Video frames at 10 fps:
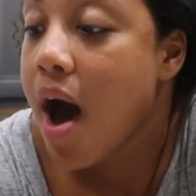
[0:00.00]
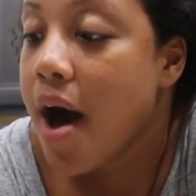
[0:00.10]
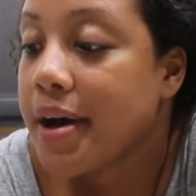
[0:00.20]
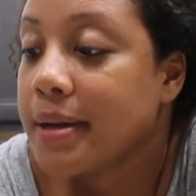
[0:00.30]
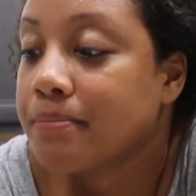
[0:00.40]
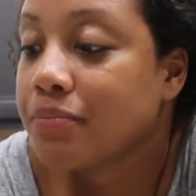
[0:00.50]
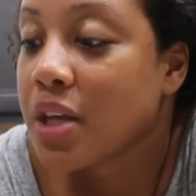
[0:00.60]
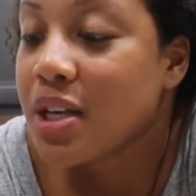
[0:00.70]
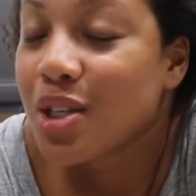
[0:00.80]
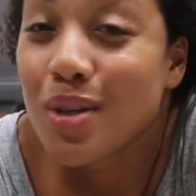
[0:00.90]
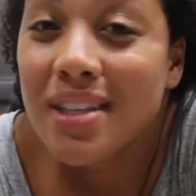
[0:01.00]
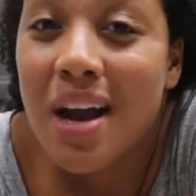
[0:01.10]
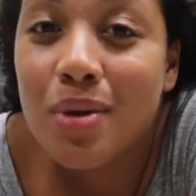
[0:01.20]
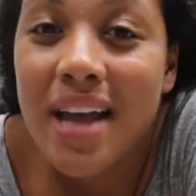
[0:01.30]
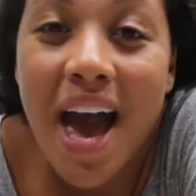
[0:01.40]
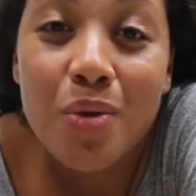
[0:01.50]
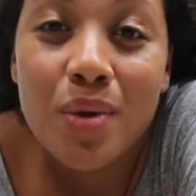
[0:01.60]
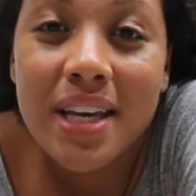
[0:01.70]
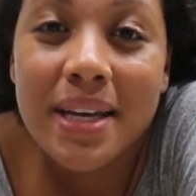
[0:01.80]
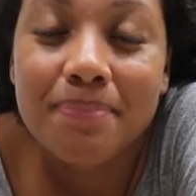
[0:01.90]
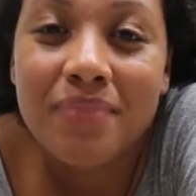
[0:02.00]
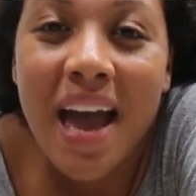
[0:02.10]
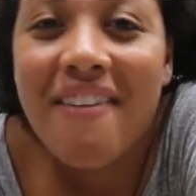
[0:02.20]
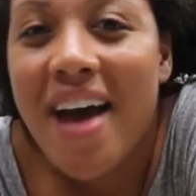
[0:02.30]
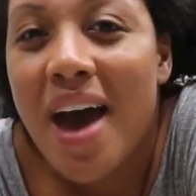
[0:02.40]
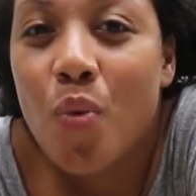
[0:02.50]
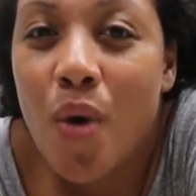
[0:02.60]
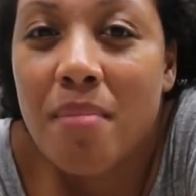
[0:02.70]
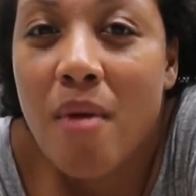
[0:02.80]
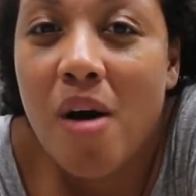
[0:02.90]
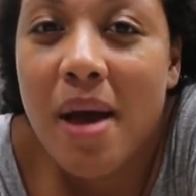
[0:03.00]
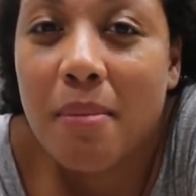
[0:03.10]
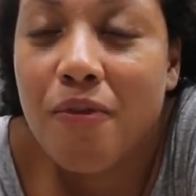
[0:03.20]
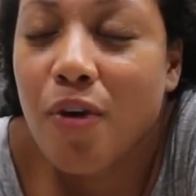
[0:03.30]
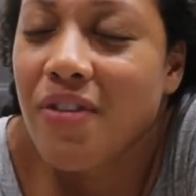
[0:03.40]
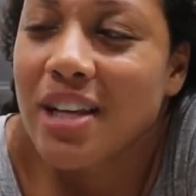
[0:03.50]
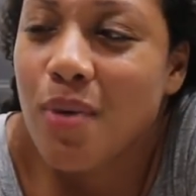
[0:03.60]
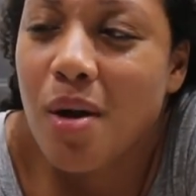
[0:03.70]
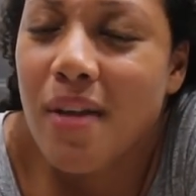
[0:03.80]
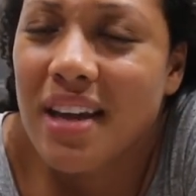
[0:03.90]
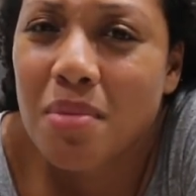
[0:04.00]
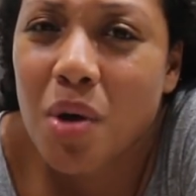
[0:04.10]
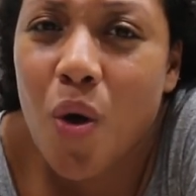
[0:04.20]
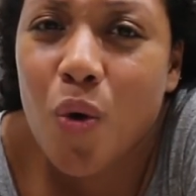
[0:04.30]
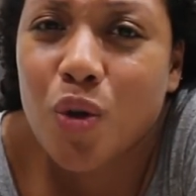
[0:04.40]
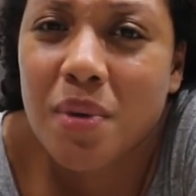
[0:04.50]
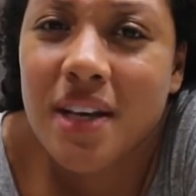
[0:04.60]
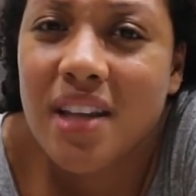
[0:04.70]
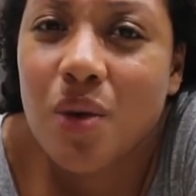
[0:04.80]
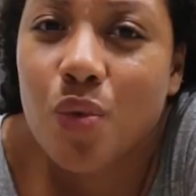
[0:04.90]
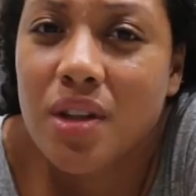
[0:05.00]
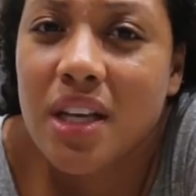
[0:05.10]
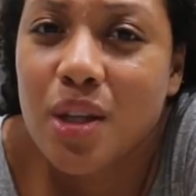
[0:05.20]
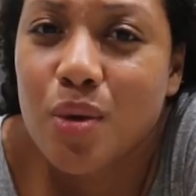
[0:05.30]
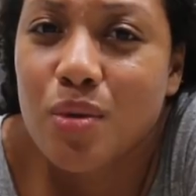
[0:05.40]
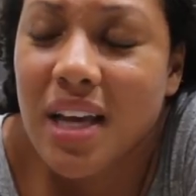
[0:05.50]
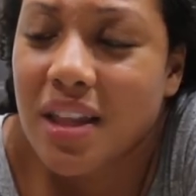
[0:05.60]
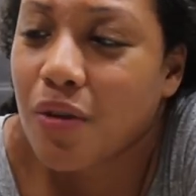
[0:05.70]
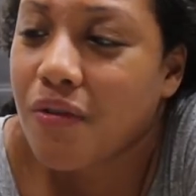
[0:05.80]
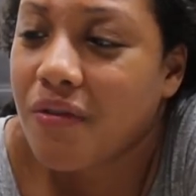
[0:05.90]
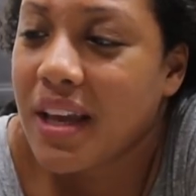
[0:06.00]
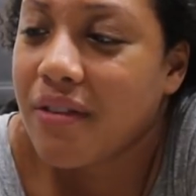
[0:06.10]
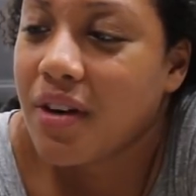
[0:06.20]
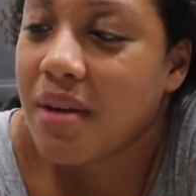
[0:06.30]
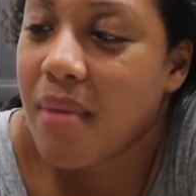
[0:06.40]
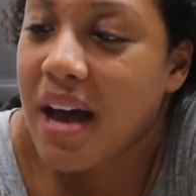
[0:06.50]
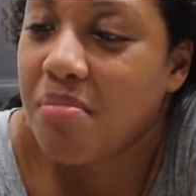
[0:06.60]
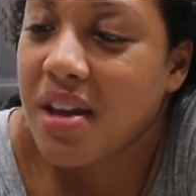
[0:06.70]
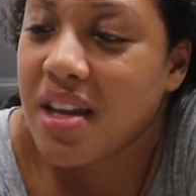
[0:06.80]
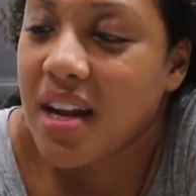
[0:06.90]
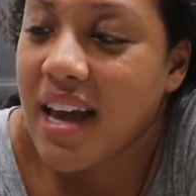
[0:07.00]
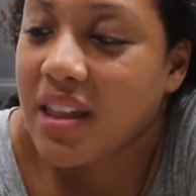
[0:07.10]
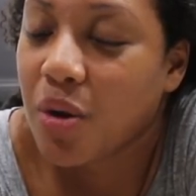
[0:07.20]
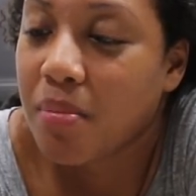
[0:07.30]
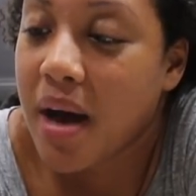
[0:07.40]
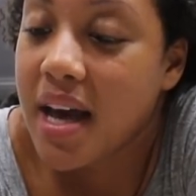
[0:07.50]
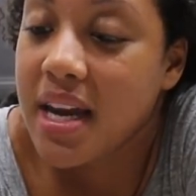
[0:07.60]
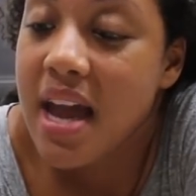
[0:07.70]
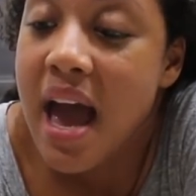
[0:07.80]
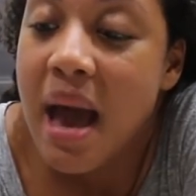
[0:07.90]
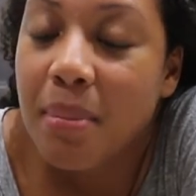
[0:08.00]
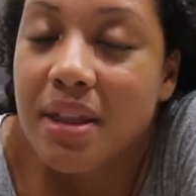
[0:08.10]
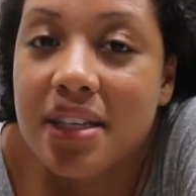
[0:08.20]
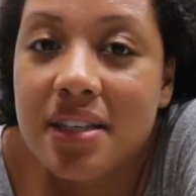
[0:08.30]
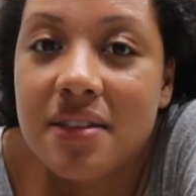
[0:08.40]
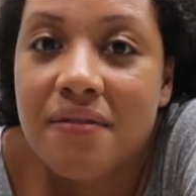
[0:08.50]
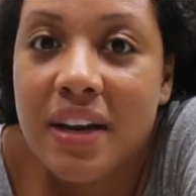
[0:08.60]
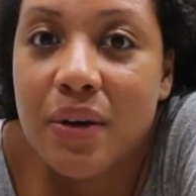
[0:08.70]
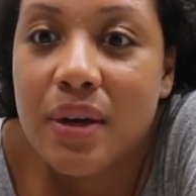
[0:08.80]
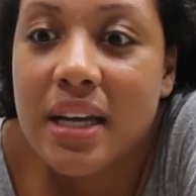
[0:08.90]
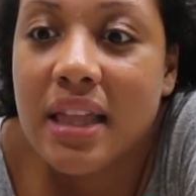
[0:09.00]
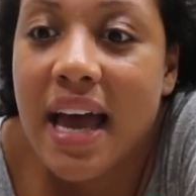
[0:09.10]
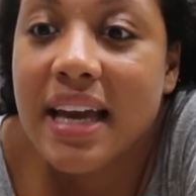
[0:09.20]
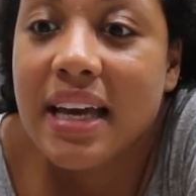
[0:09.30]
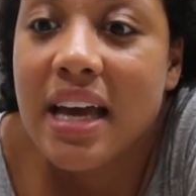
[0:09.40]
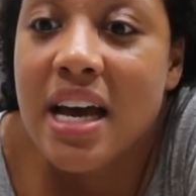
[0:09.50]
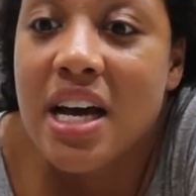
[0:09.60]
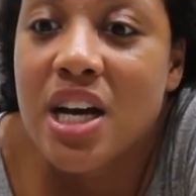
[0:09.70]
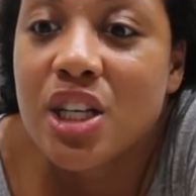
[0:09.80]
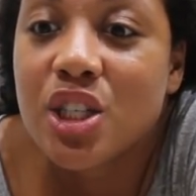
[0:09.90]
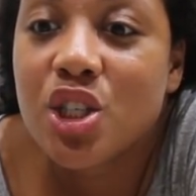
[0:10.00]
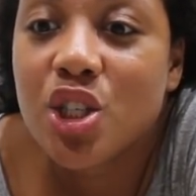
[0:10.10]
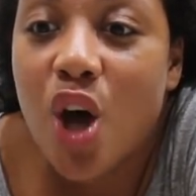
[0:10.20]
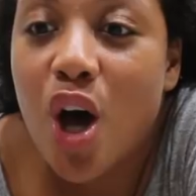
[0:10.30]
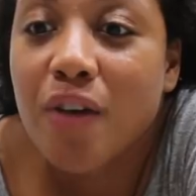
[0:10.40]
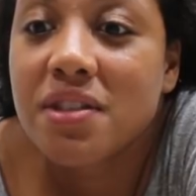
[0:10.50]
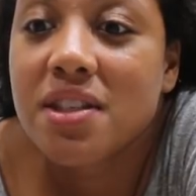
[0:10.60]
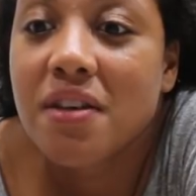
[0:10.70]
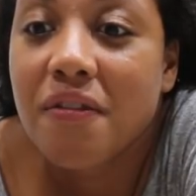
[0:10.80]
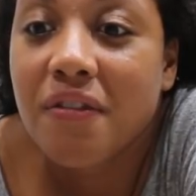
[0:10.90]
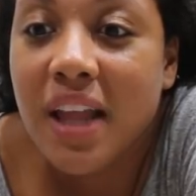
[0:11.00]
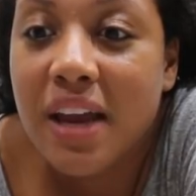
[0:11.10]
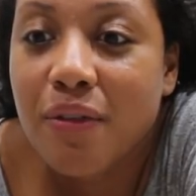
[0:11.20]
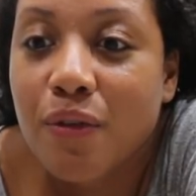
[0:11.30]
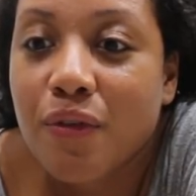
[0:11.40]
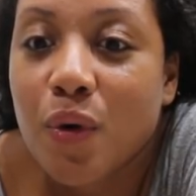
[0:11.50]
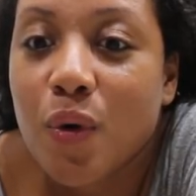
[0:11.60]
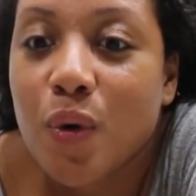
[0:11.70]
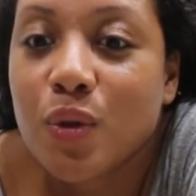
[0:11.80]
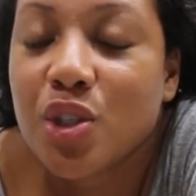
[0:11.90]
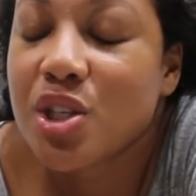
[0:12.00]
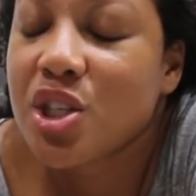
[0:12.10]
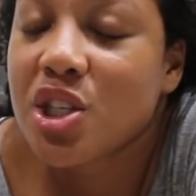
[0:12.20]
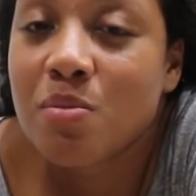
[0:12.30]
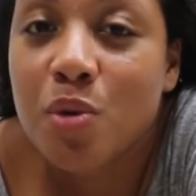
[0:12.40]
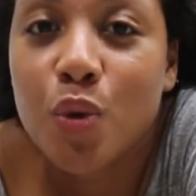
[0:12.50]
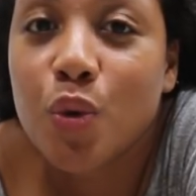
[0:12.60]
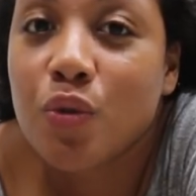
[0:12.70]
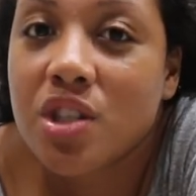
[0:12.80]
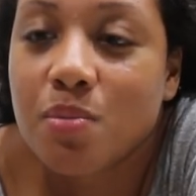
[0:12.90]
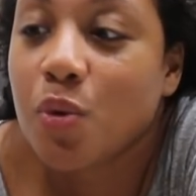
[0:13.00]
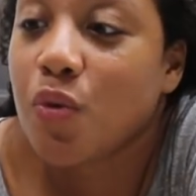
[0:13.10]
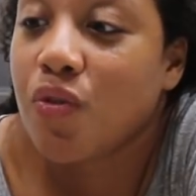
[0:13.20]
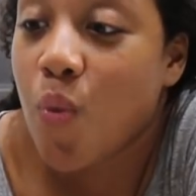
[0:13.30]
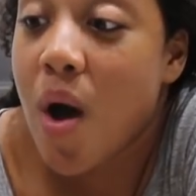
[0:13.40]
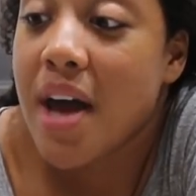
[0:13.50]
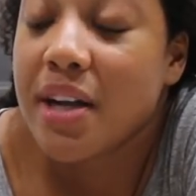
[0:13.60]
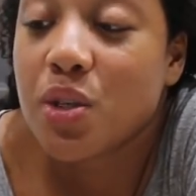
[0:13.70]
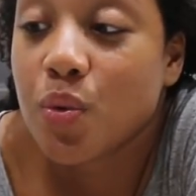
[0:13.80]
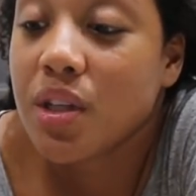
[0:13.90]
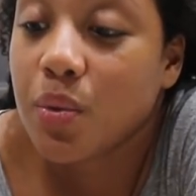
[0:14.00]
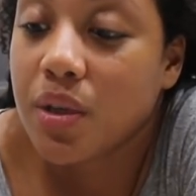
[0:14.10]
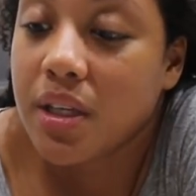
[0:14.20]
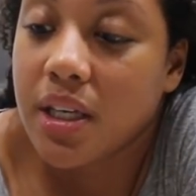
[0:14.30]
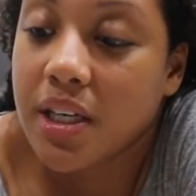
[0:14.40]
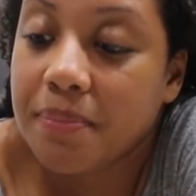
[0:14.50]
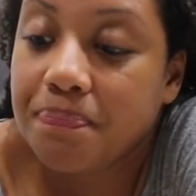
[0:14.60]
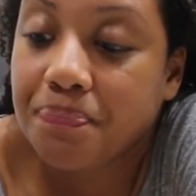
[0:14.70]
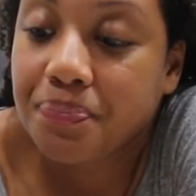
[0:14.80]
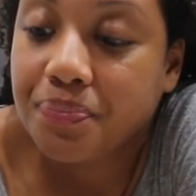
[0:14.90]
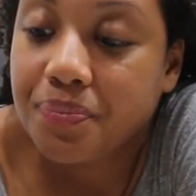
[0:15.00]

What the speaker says: So it's not really, I've had one Malbec before, and that's why I don't like them cold, because they really lose, like, their flavor, in my opinion, and, like, their body. But this is a very, like, soft, flavorful, just smooth, smooth wine. It's really, really good.